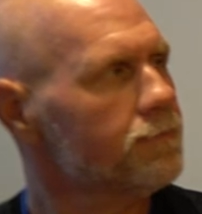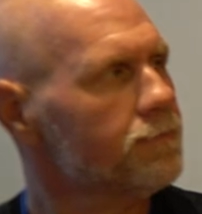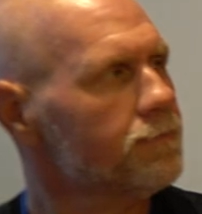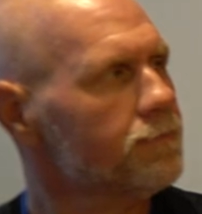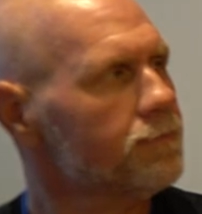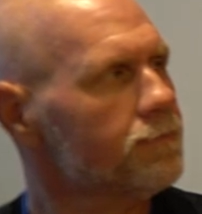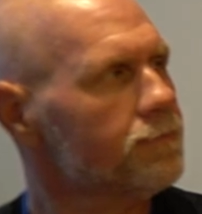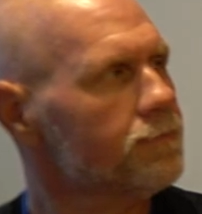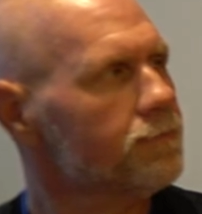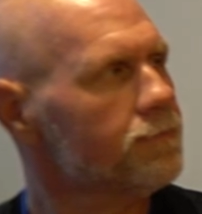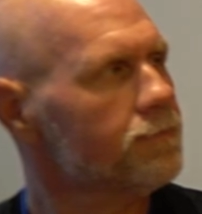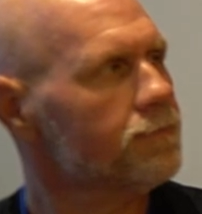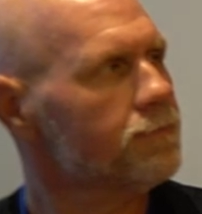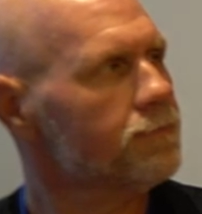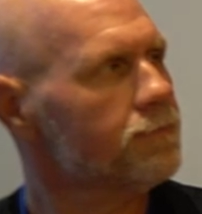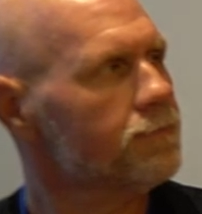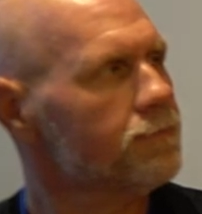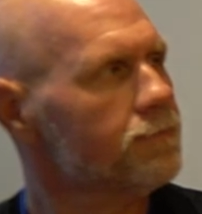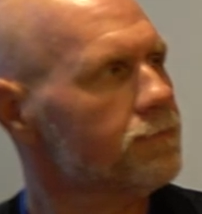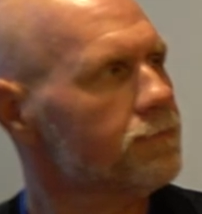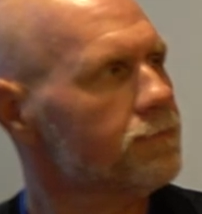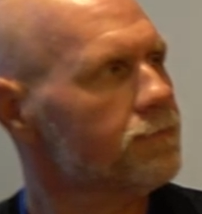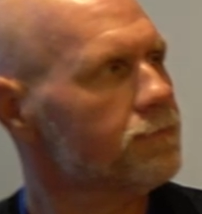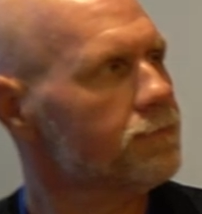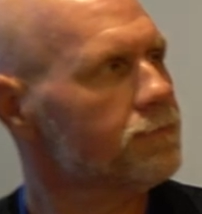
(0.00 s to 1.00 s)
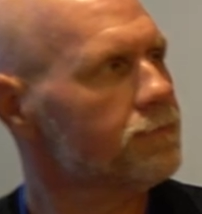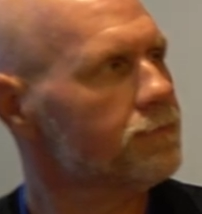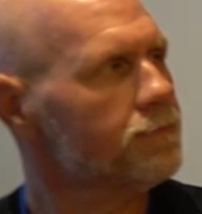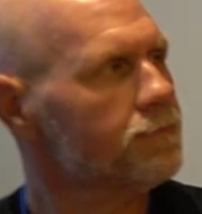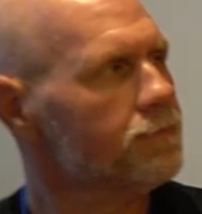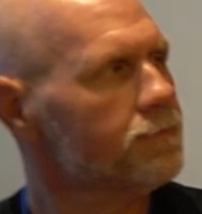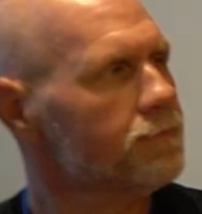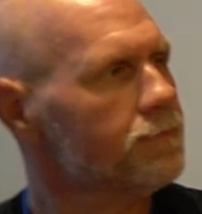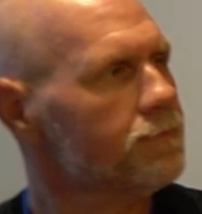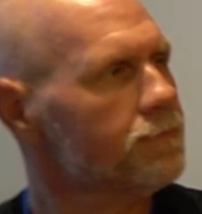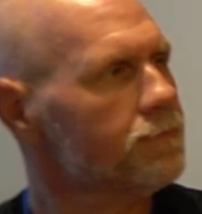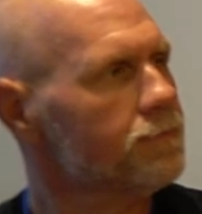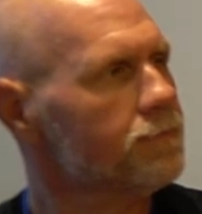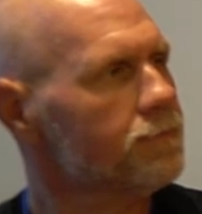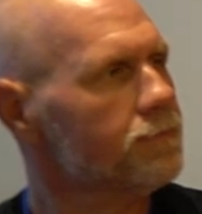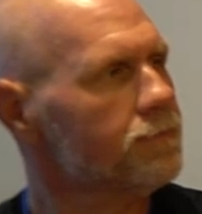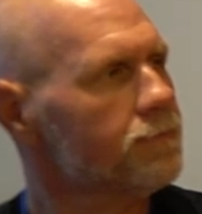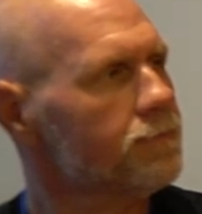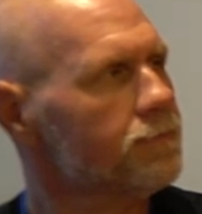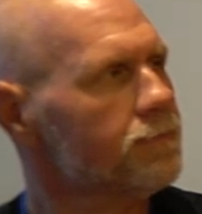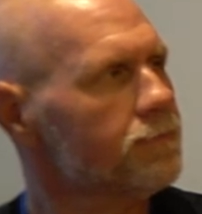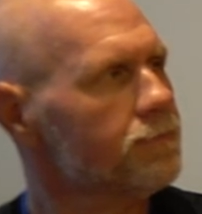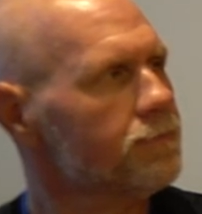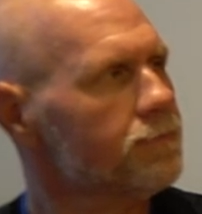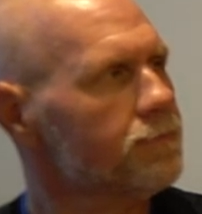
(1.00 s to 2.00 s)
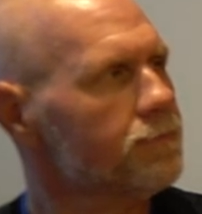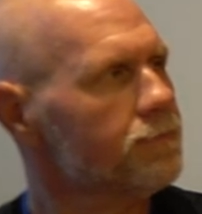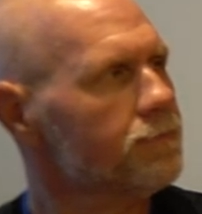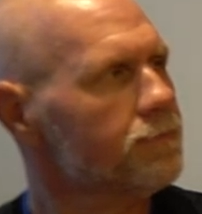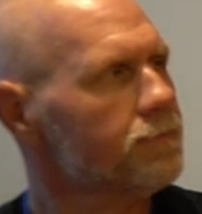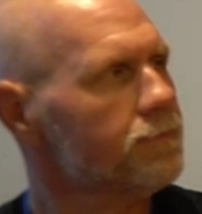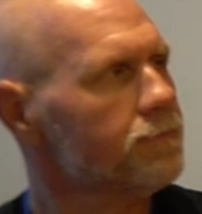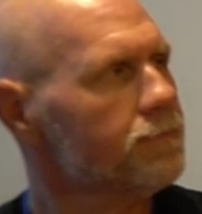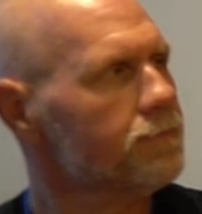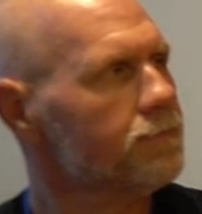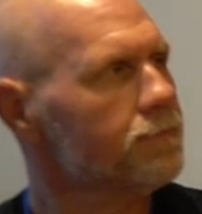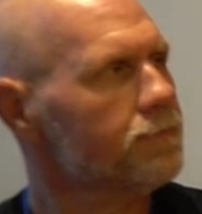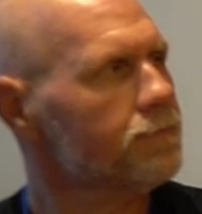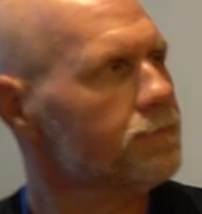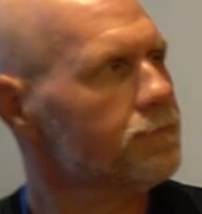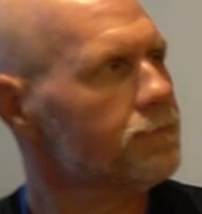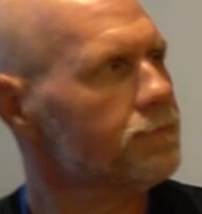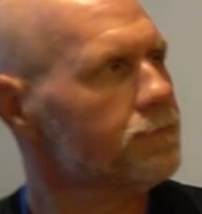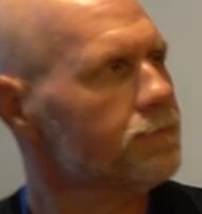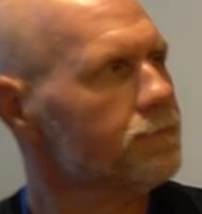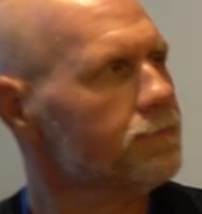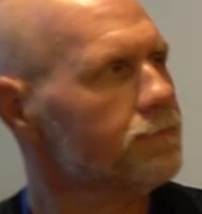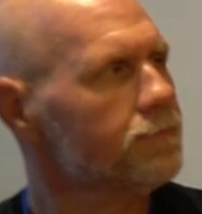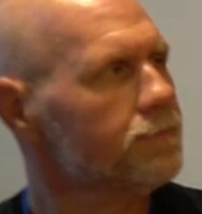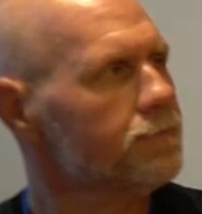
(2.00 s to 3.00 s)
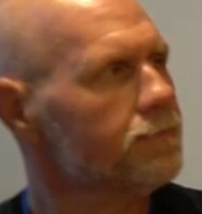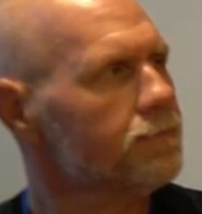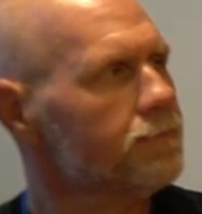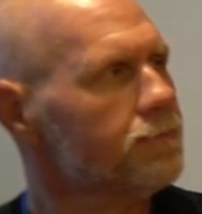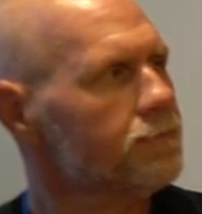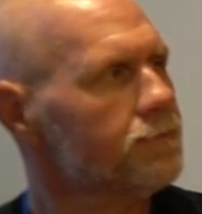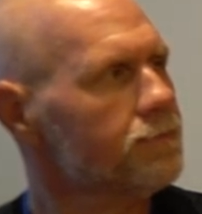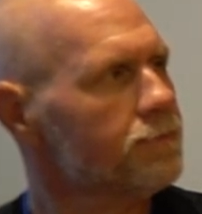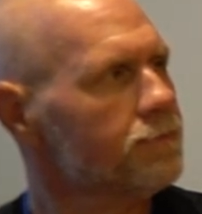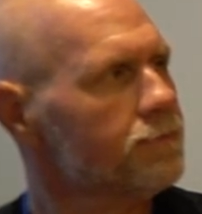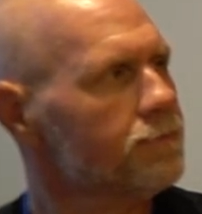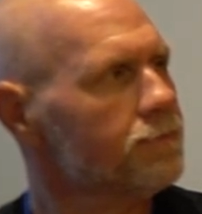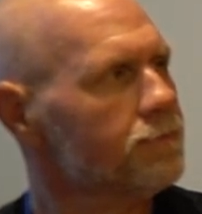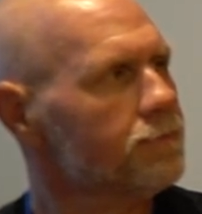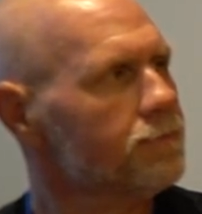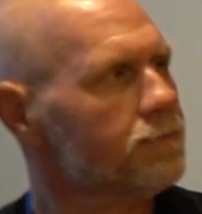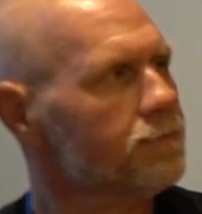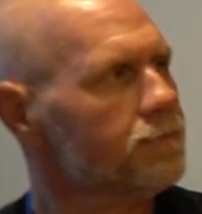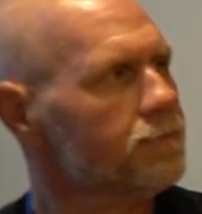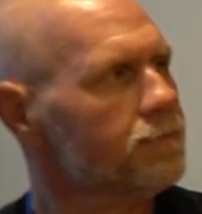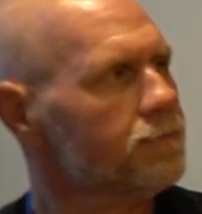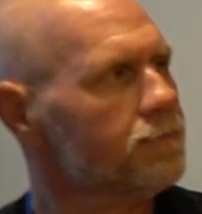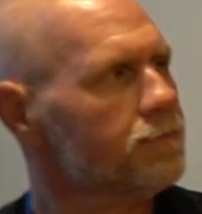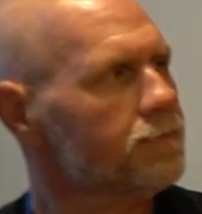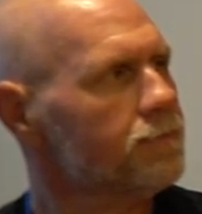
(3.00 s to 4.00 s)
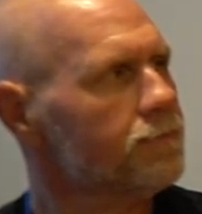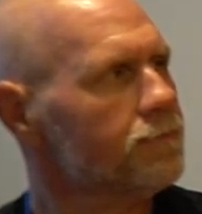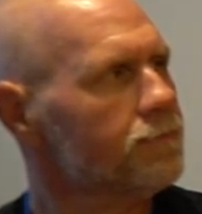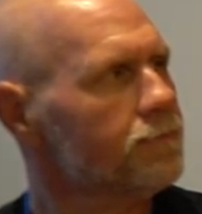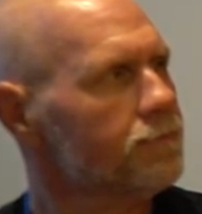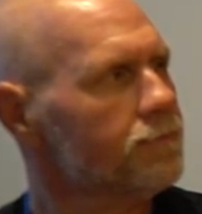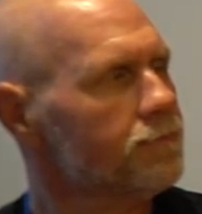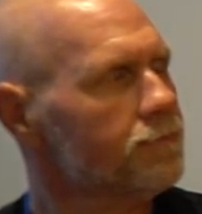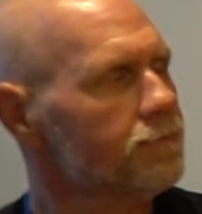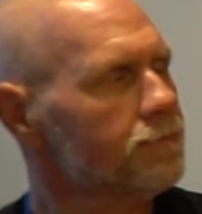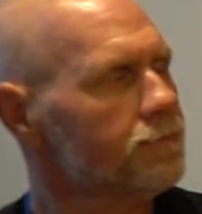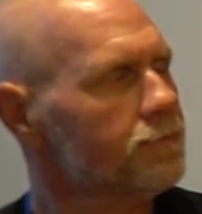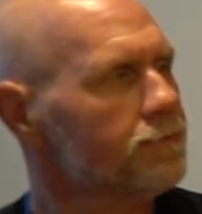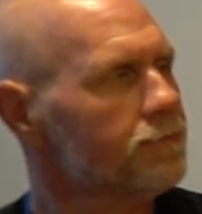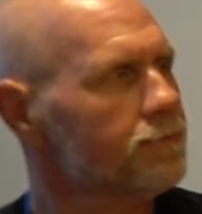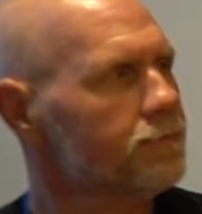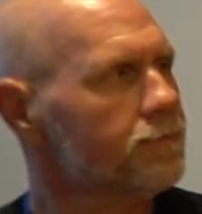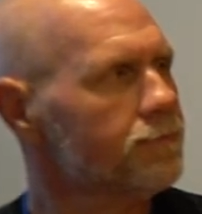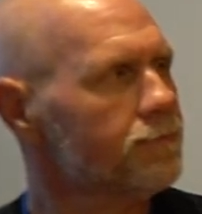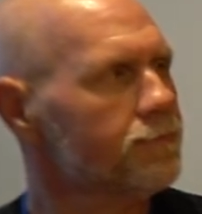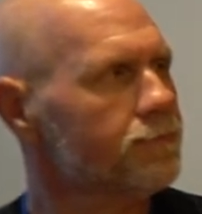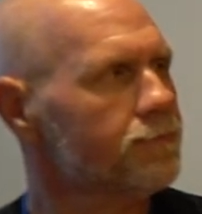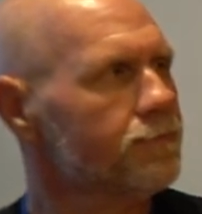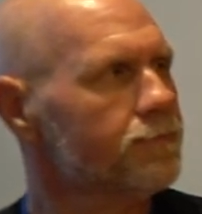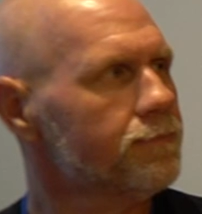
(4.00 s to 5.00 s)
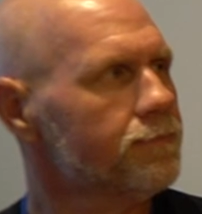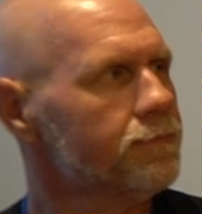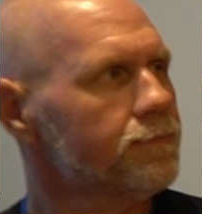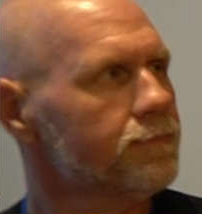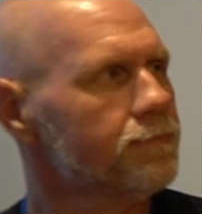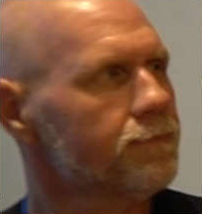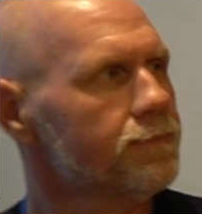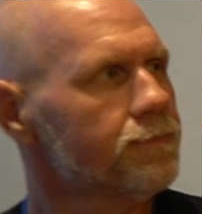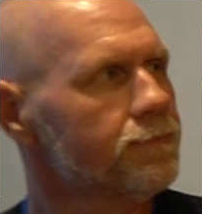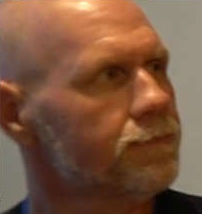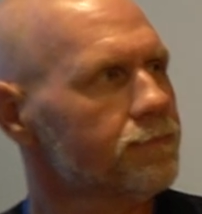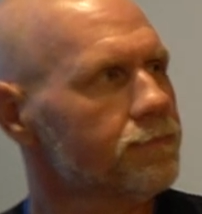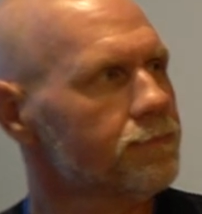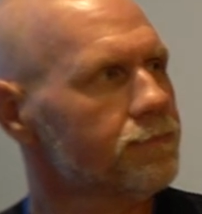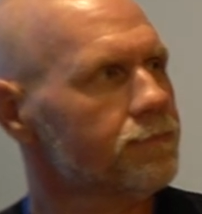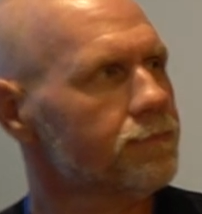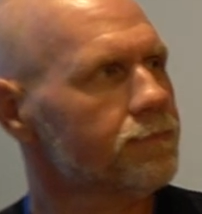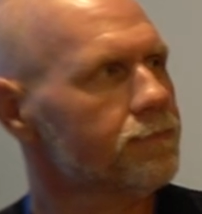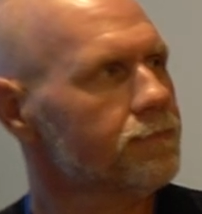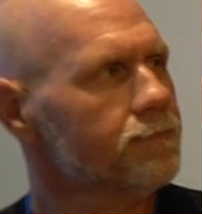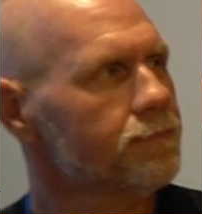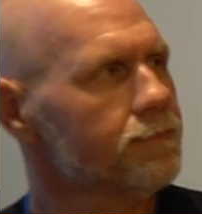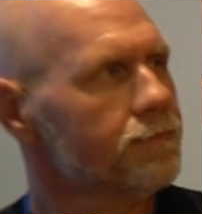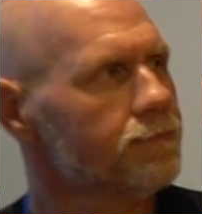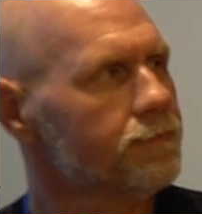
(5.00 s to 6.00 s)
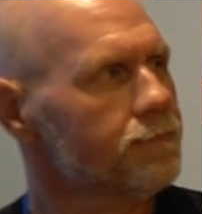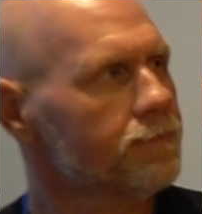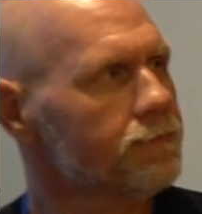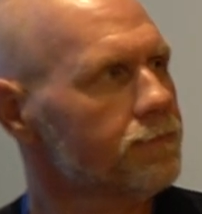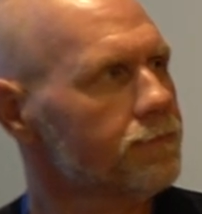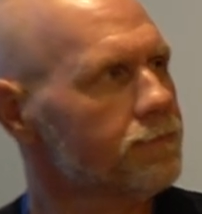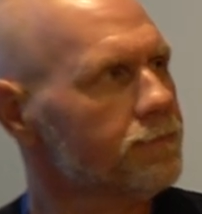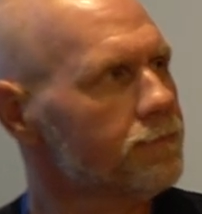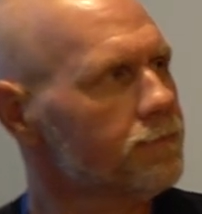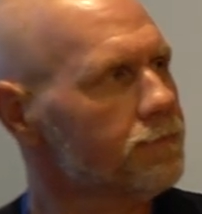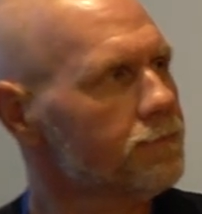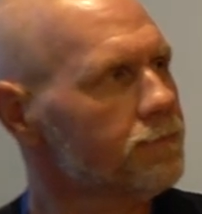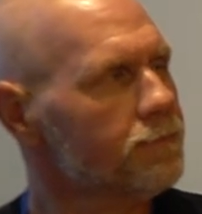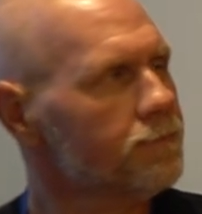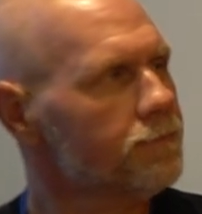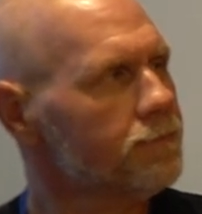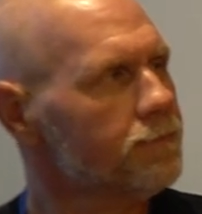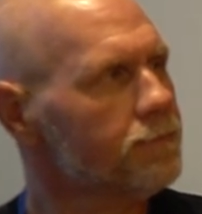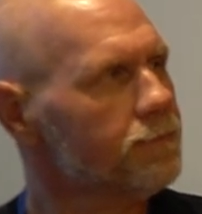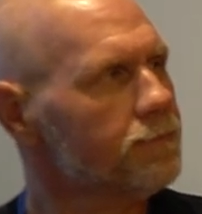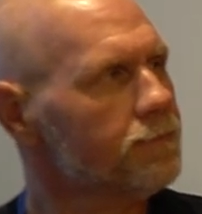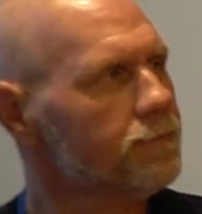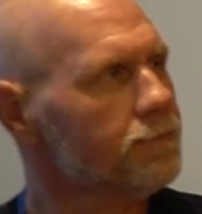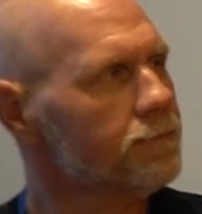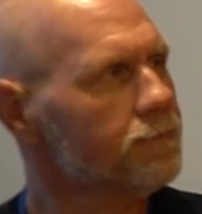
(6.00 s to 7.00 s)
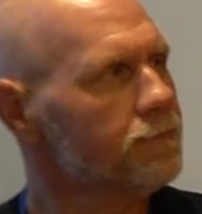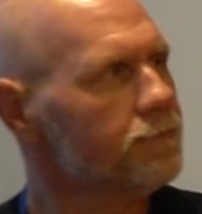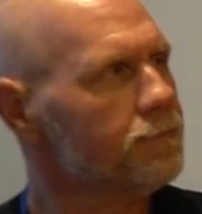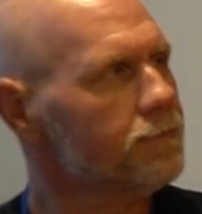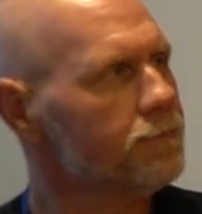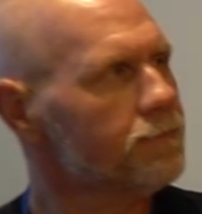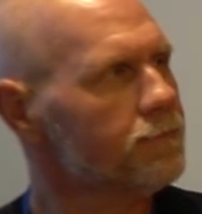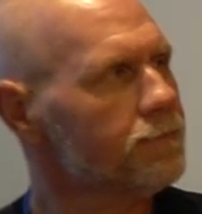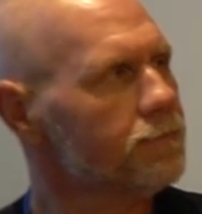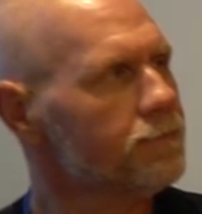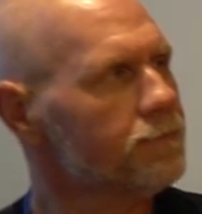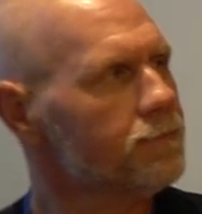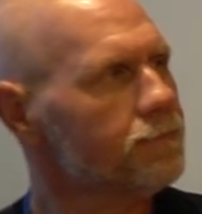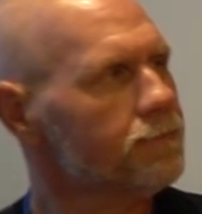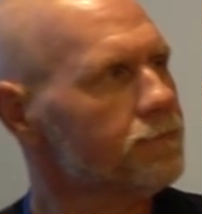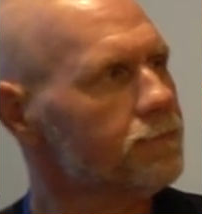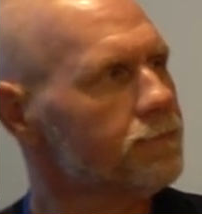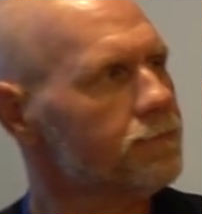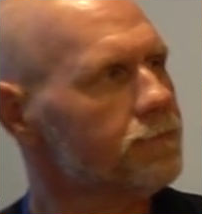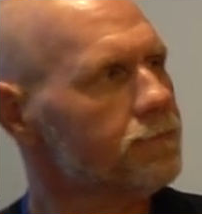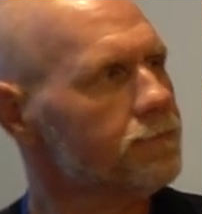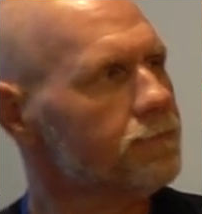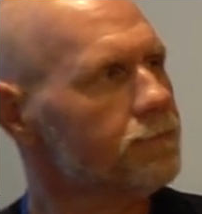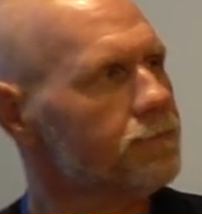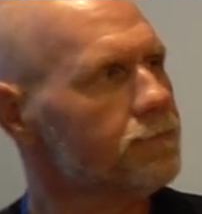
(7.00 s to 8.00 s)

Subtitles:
This person isn't speaking.